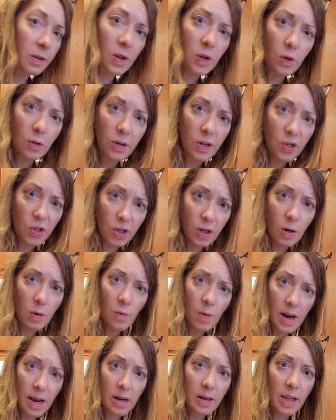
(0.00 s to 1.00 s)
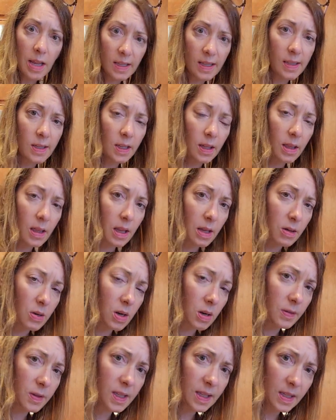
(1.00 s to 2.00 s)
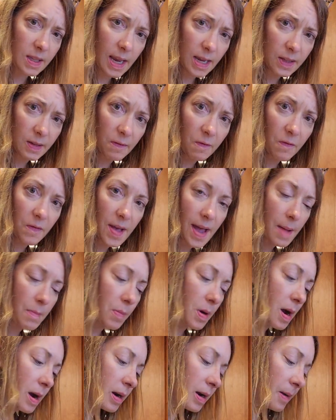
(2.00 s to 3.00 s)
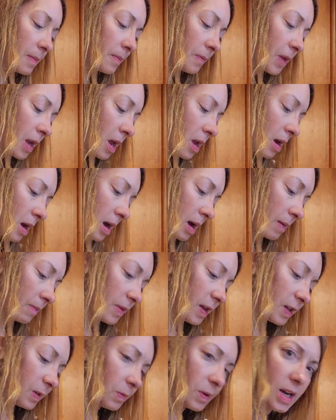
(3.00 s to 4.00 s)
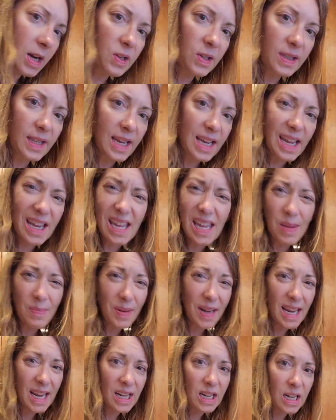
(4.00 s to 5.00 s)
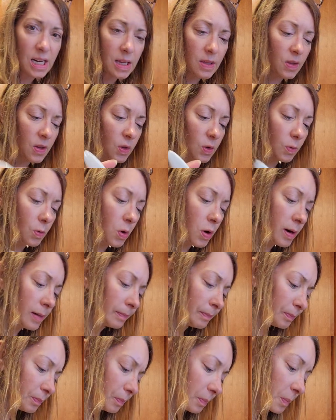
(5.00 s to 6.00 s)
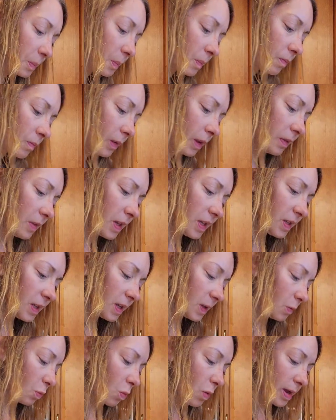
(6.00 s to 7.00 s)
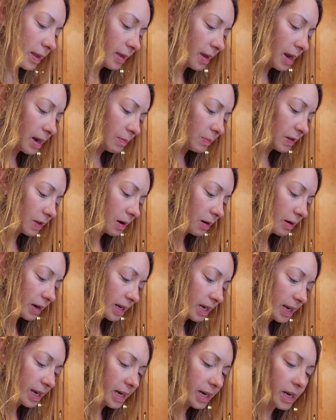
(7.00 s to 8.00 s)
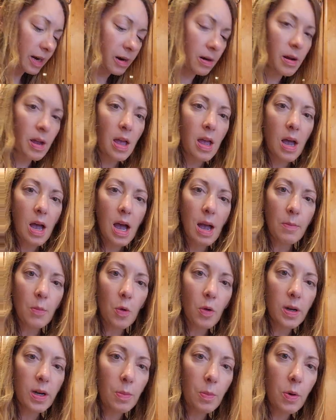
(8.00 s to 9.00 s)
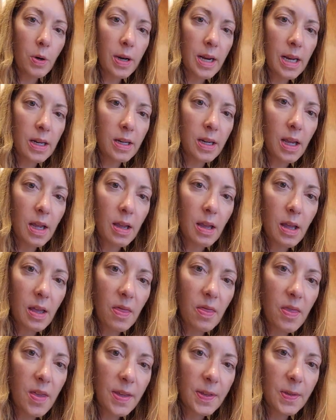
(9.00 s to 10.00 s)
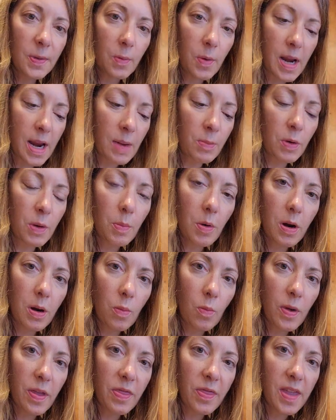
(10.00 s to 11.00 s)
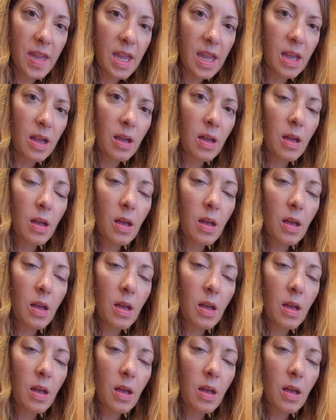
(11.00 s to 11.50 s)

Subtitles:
the traditional one that sits on the, it has a flat bottom. This one I just like to keep it handy in the drawer. This is 1 lime is already in here. I'm going to put it this way. I'm going to put it with the